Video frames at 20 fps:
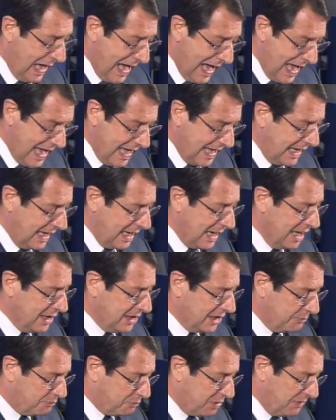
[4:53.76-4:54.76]
I
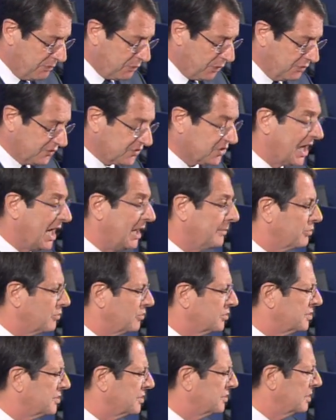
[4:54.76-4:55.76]
and the people of
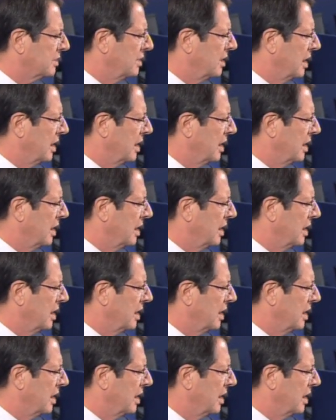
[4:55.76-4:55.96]
Cyprus